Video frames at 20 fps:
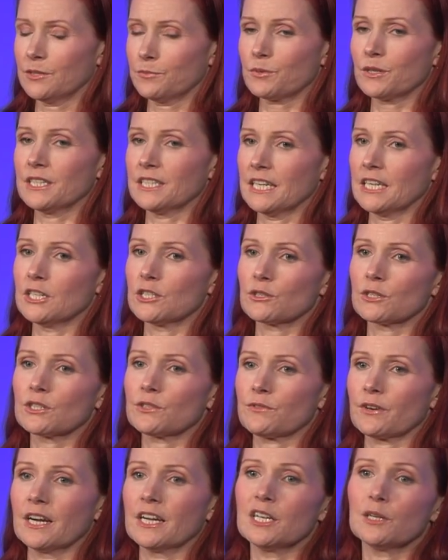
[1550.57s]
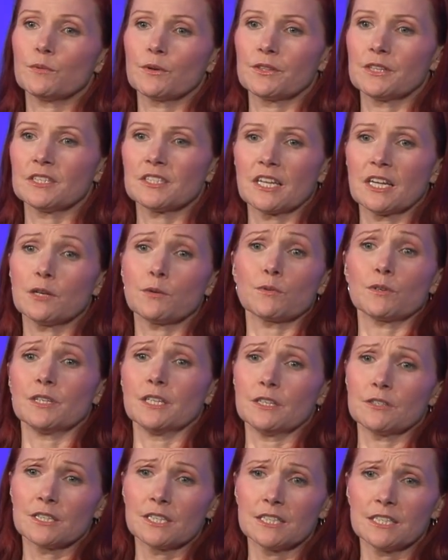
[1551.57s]
pretty dangerous for anyone that's anywhere
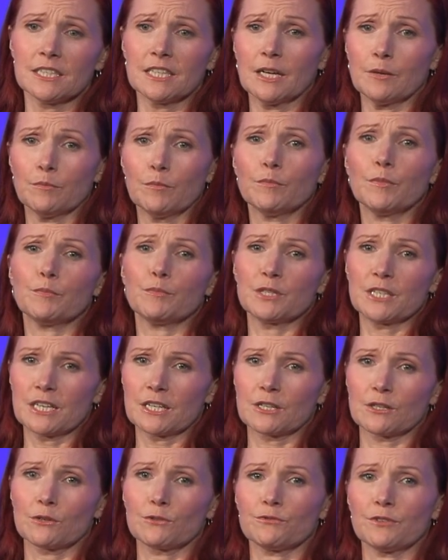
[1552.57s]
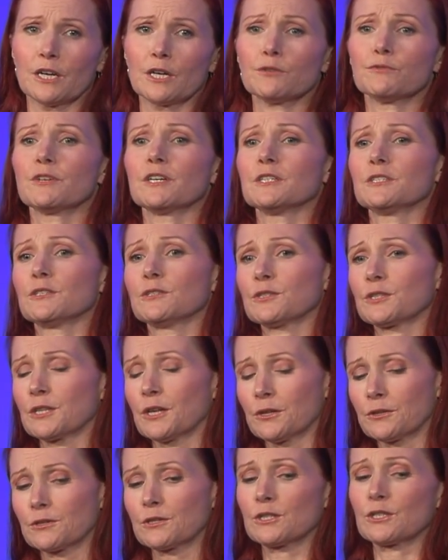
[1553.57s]
near it, in particular firefighters and
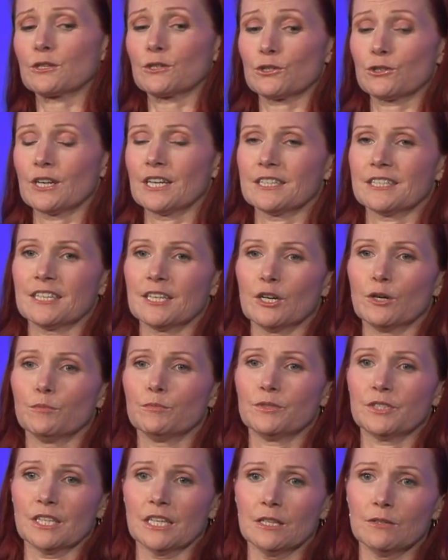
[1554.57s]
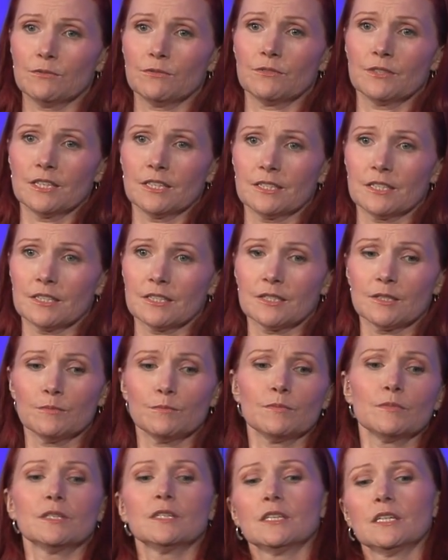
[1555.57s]
others that are trying to help save this system.
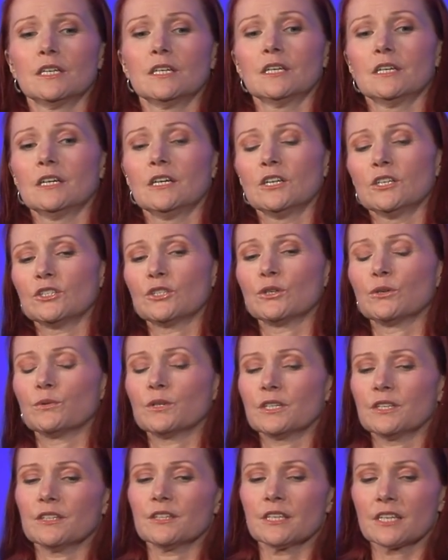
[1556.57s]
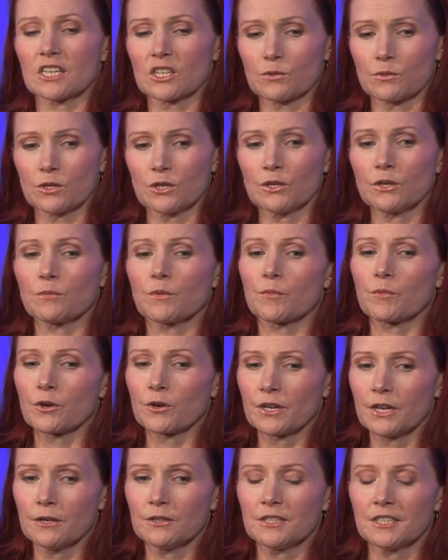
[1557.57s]
So one of the things we're doing when we're
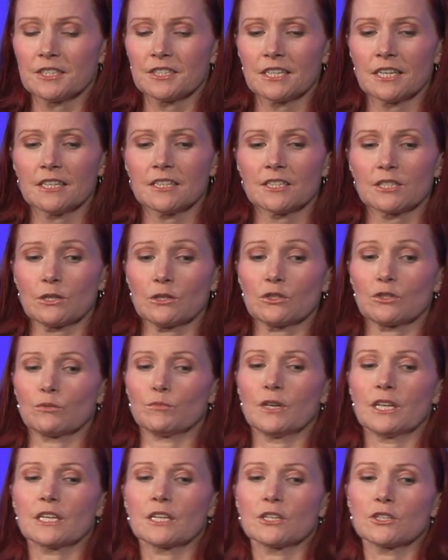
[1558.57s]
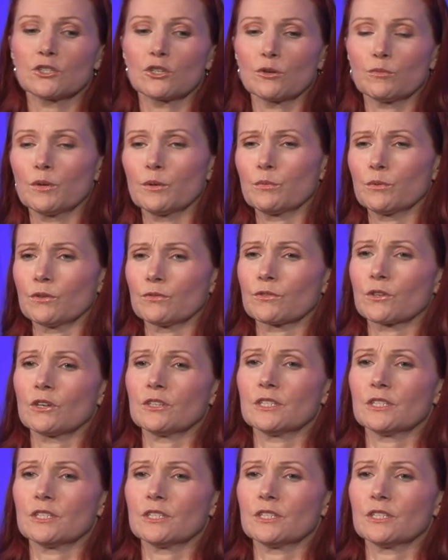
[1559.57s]
going out to sites is also making sure people have got